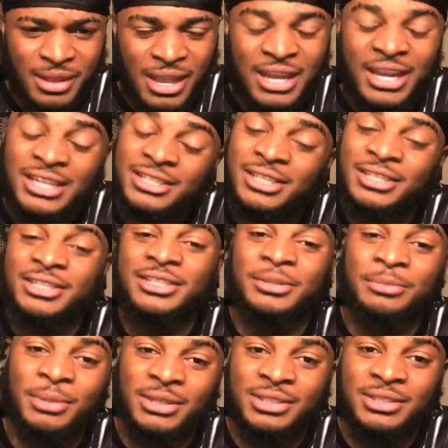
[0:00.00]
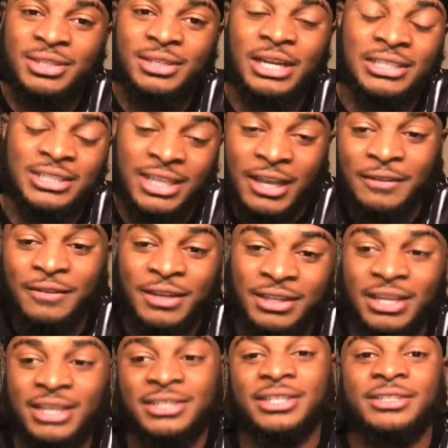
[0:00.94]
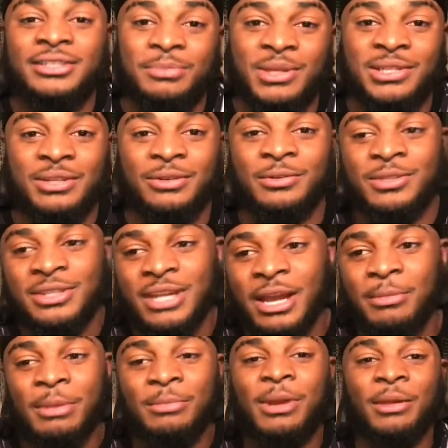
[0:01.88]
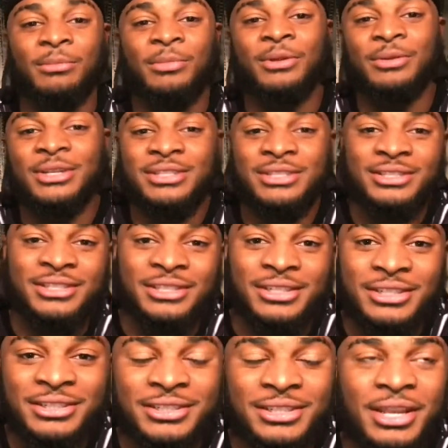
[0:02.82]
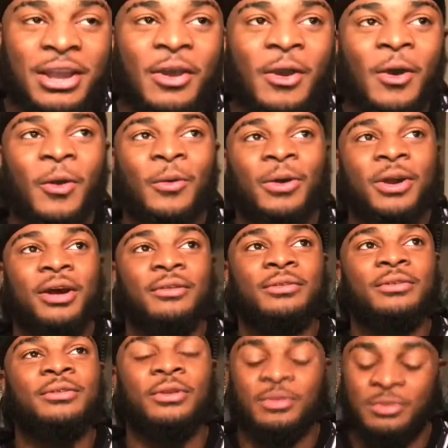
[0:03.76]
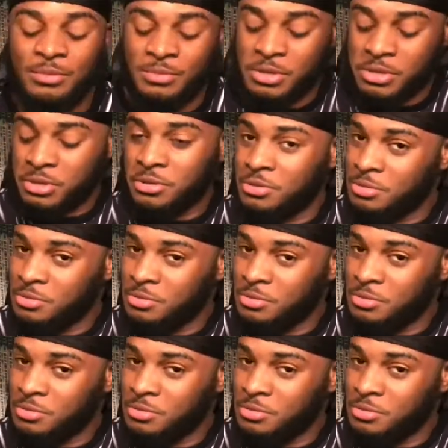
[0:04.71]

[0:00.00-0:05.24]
And I sent it to my son. I saved it and then sent it to my son on Snap. I'm like, bro, listen to this or whatever. You know, I'm like,